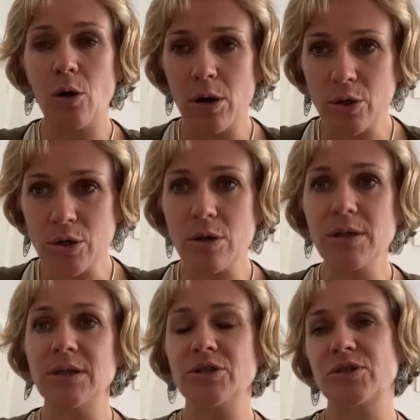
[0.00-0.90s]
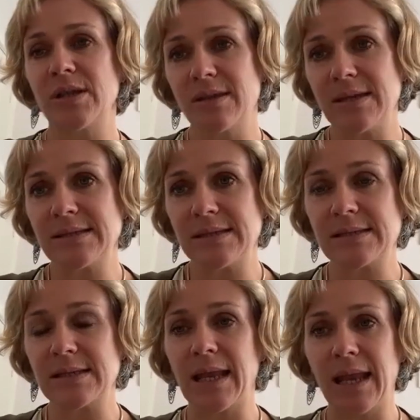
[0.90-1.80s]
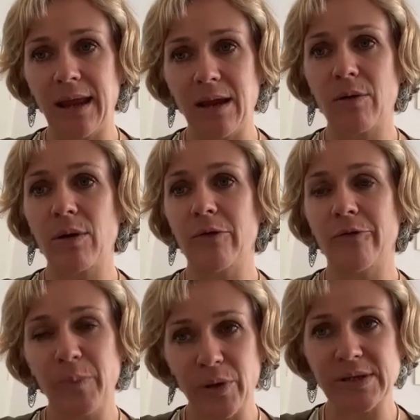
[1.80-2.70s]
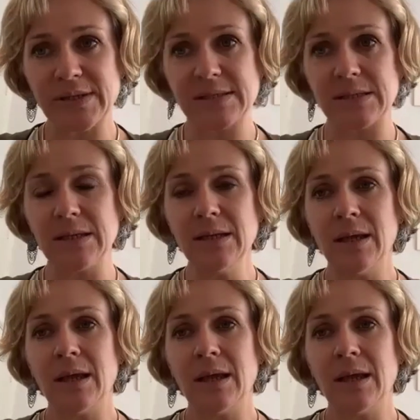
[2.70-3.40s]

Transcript: acknowledge that this is an area of policy